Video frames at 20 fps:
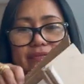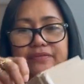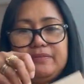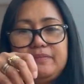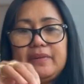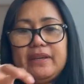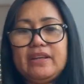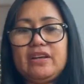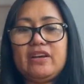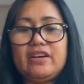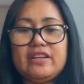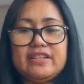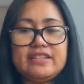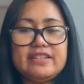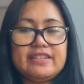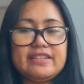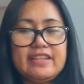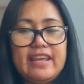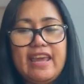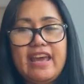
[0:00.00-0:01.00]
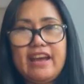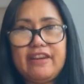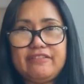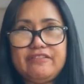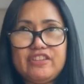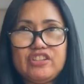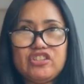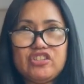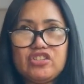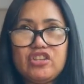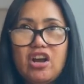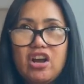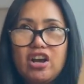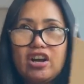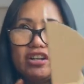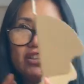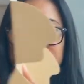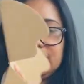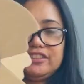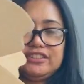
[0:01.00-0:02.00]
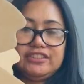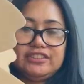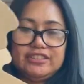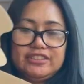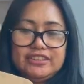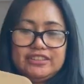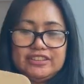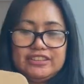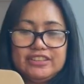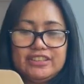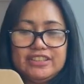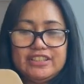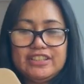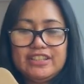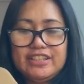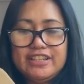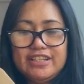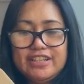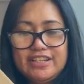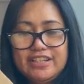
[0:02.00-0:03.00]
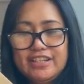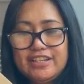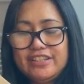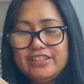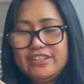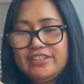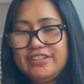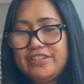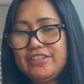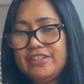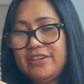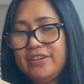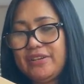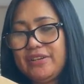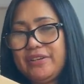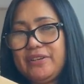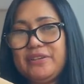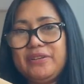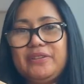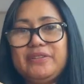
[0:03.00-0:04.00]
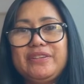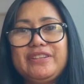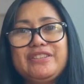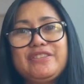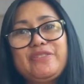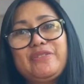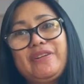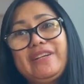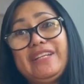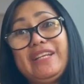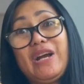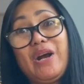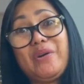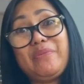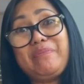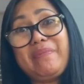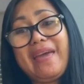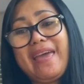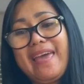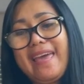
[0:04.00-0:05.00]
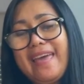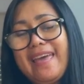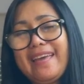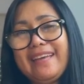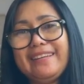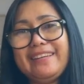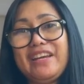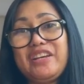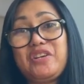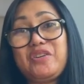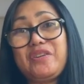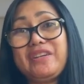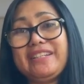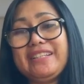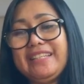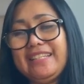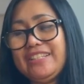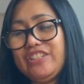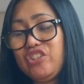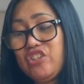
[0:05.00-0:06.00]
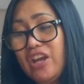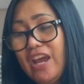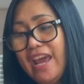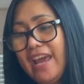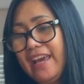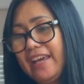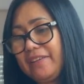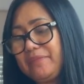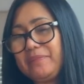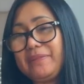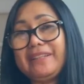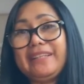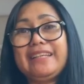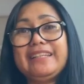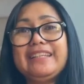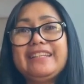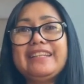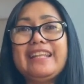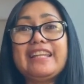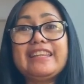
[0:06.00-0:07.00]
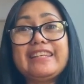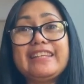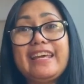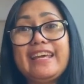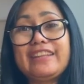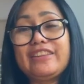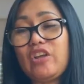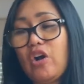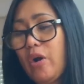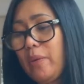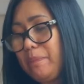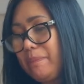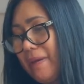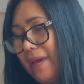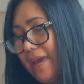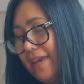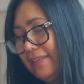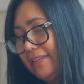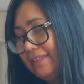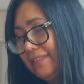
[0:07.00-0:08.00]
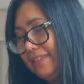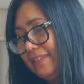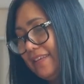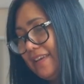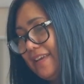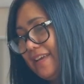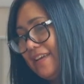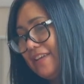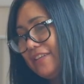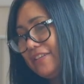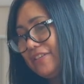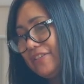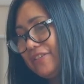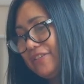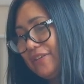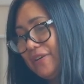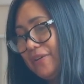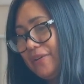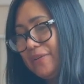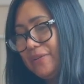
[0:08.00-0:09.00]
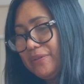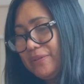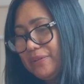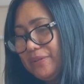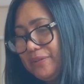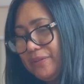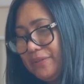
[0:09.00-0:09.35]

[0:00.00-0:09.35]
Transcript: because they have the stock. So it's already opened. I already checked, but I did not yet open. So